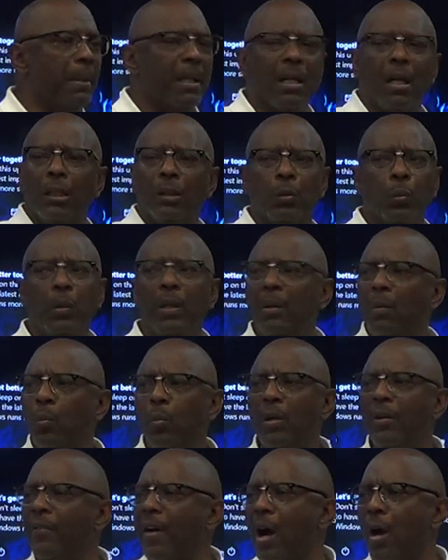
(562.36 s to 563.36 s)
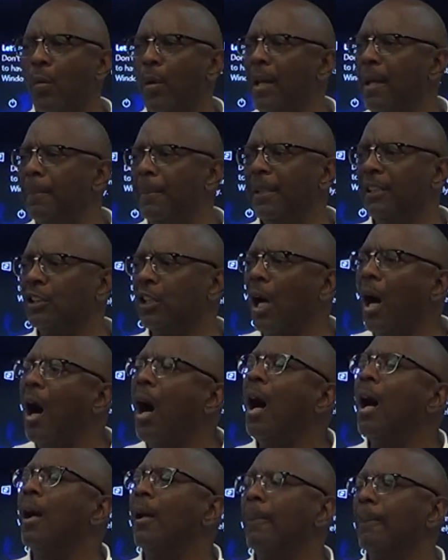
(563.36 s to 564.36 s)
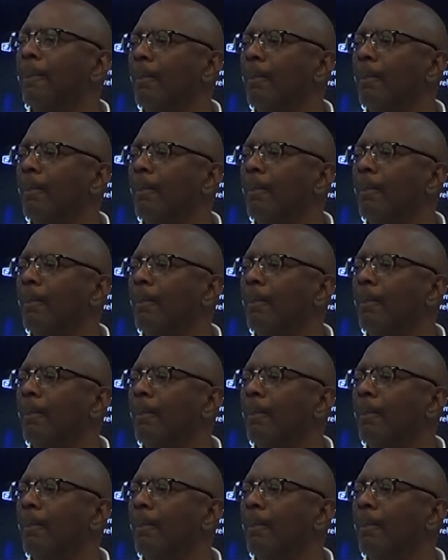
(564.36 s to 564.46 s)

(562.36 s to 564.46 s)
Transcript: Because we've already been taught.